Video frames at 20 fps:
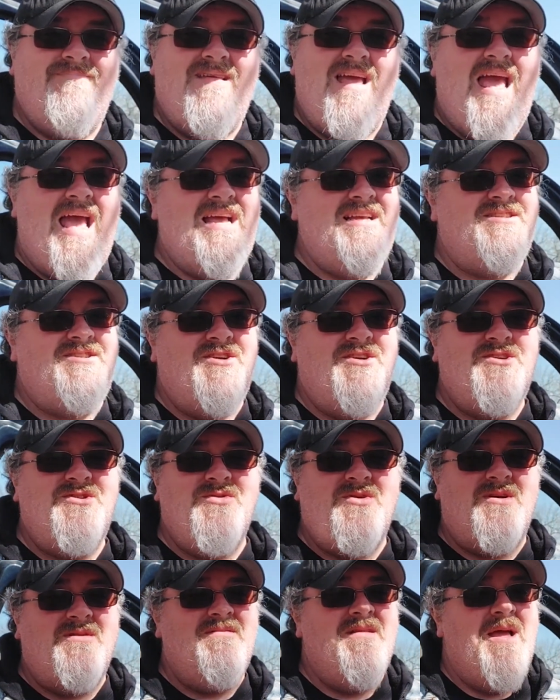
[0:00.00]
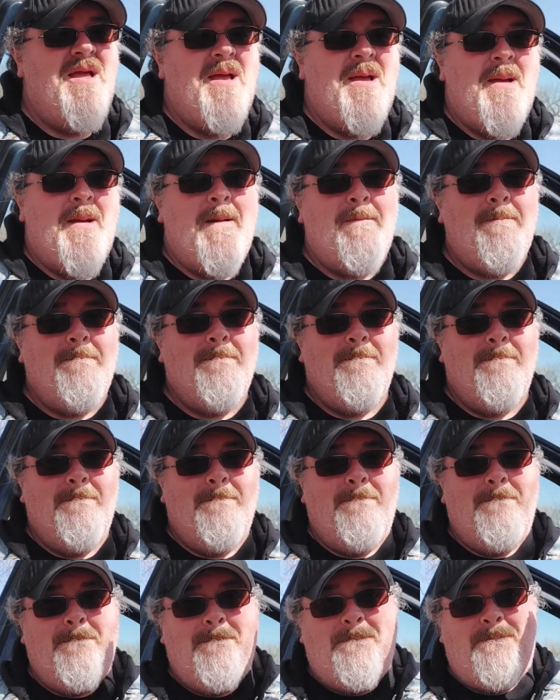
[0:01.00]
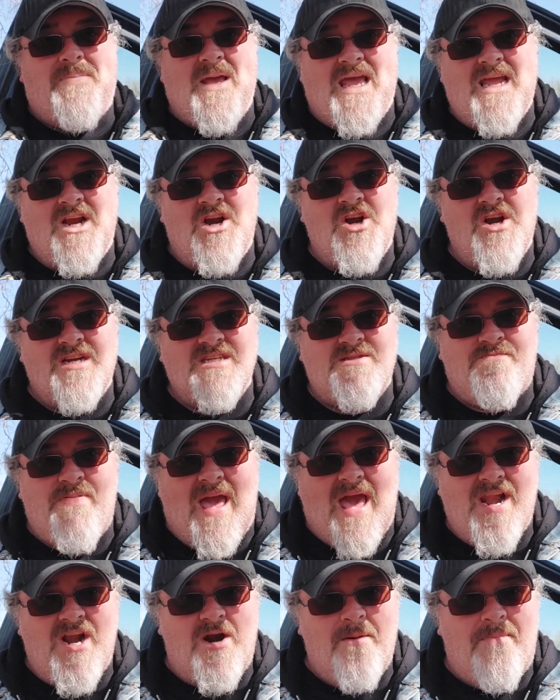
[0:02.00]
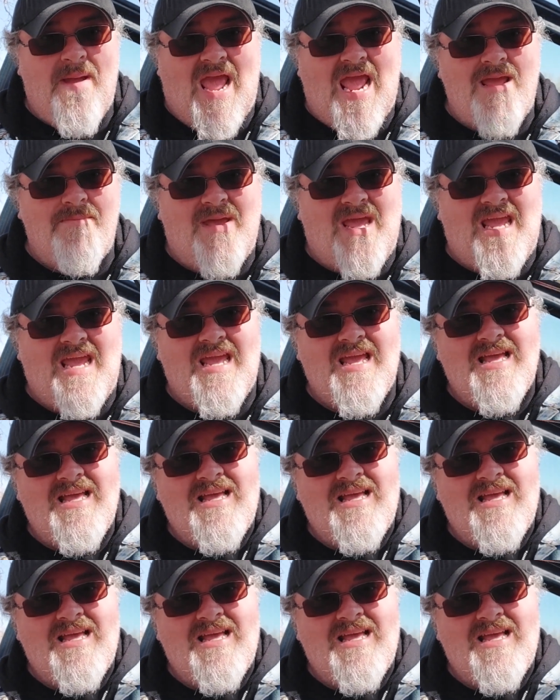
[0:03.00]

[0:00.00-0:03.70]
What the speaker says: as usual, bigger is better, baby.